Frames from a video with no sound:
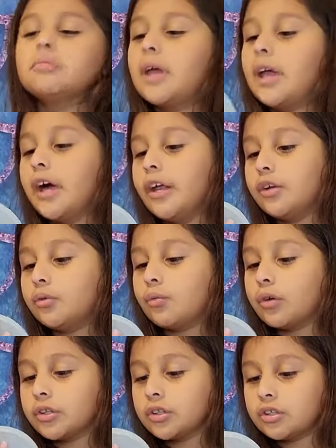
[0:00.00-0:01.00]
And
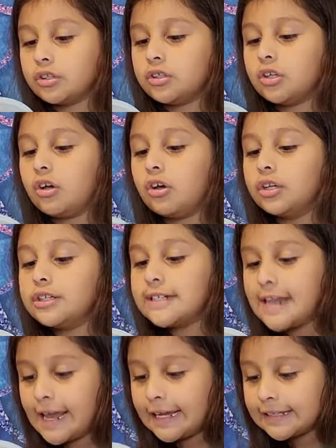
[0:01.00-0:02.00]
one's a
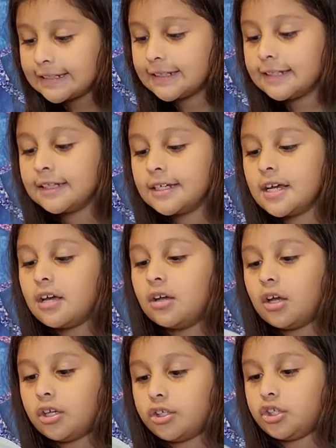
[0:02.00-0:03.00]
daisy,
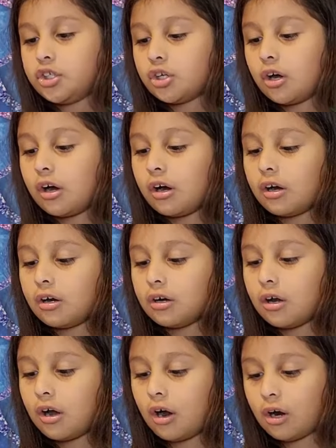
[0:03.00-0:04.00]
star,
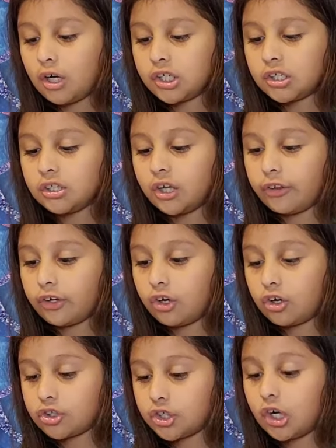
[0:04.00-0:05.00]
heart,
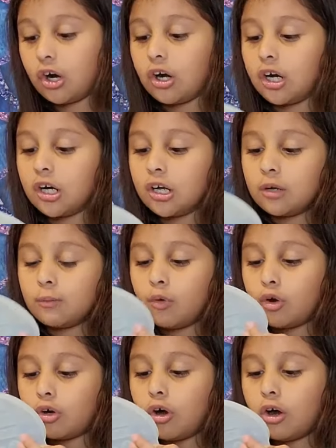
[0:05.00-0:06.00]
another star,
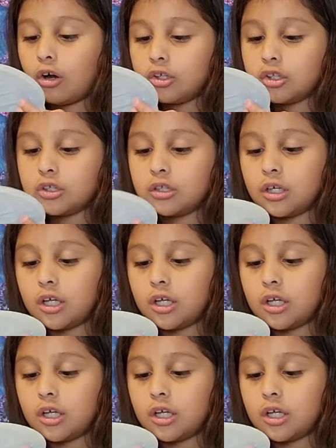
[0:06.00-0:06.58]
more hearts.